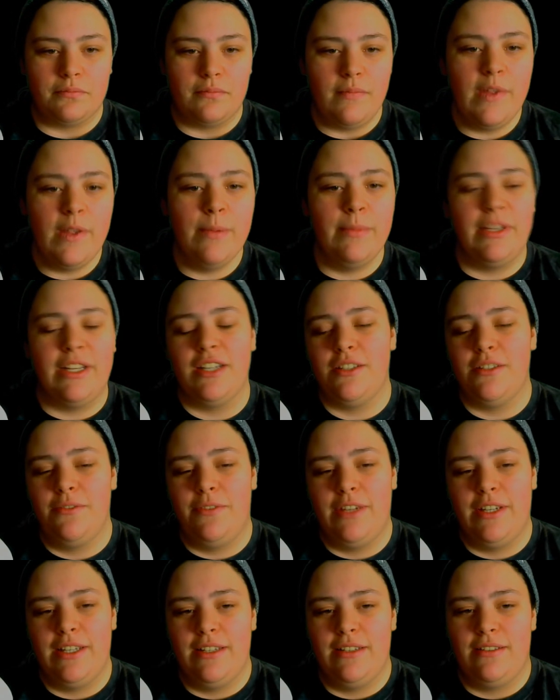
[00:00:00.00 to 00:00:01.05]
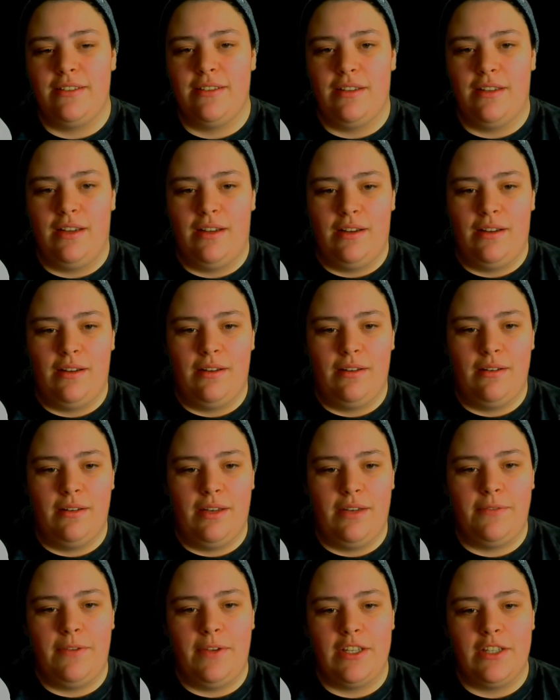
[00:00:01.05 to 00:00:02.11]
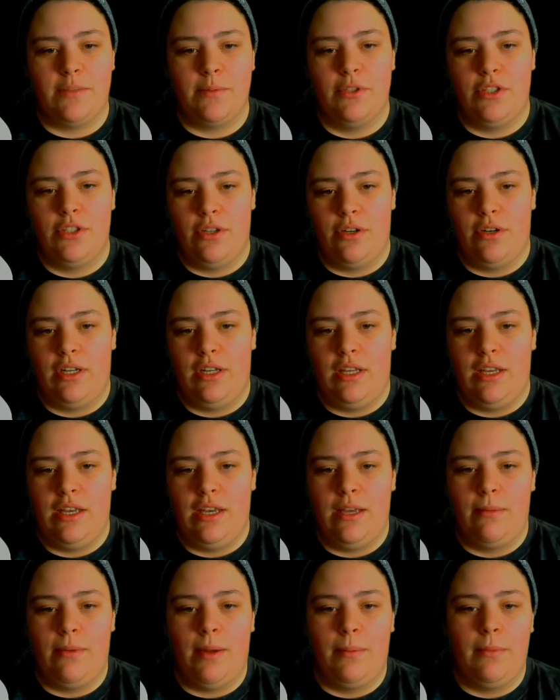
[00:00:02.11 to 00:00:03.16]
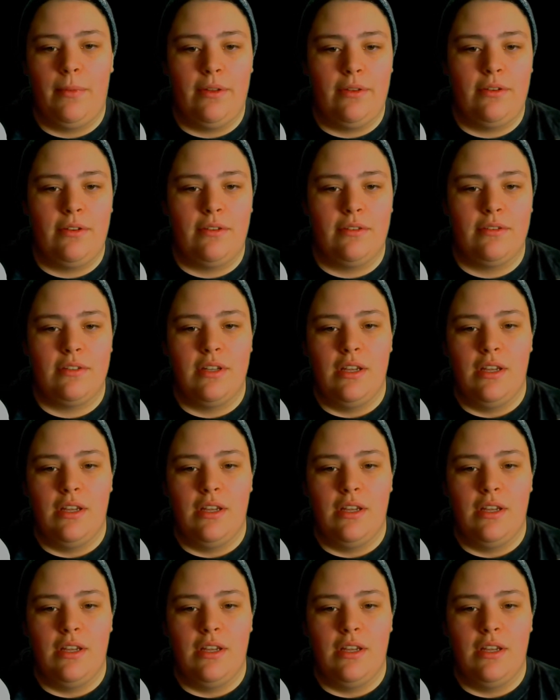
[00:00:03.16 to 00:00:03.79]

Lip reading: because of his advanced maturity and my mother's